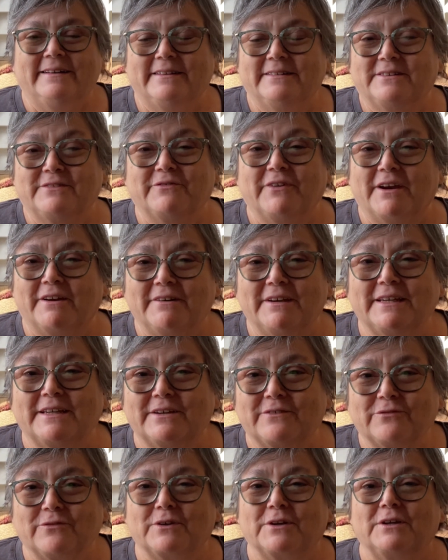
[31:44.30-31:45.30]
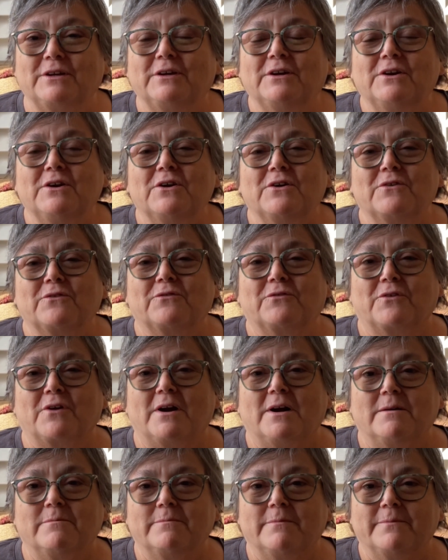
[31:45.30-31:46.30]
it's very different
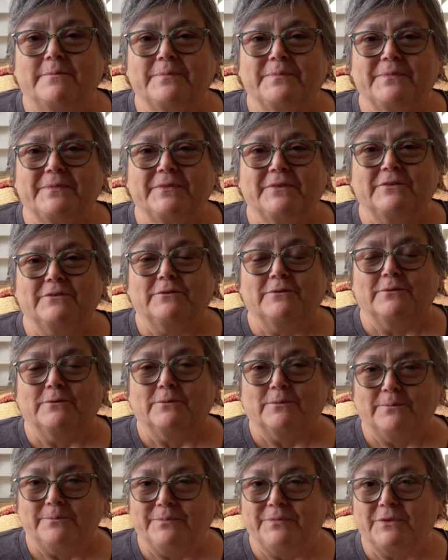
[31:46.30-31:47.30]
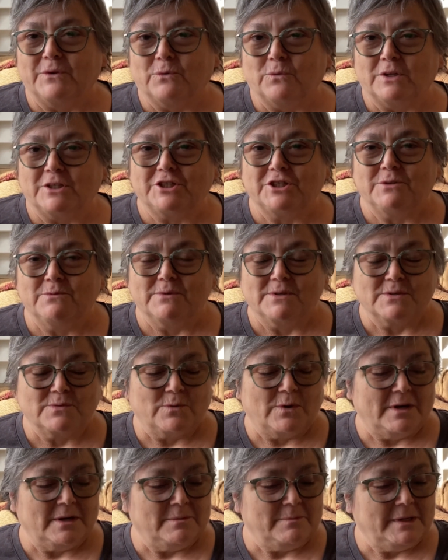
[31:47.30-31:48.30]
from what she was
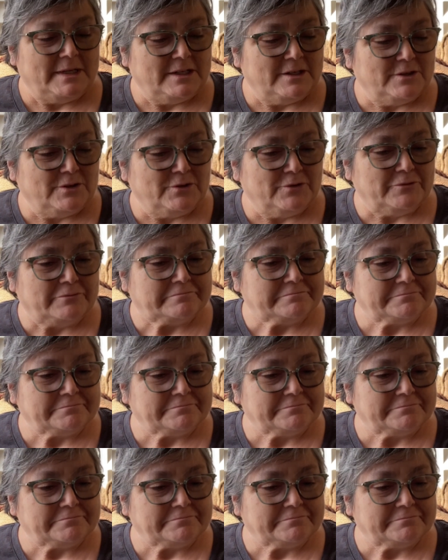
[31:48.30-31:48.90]
wanting me to do.